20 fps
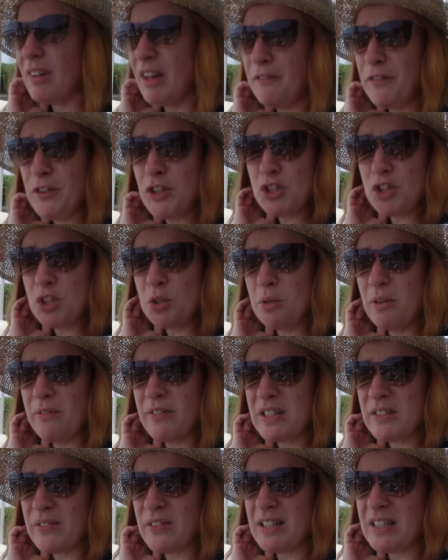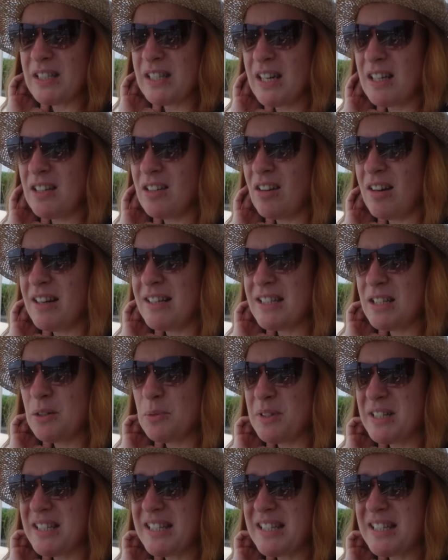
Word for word: And for the two of us for the 10 nights, it was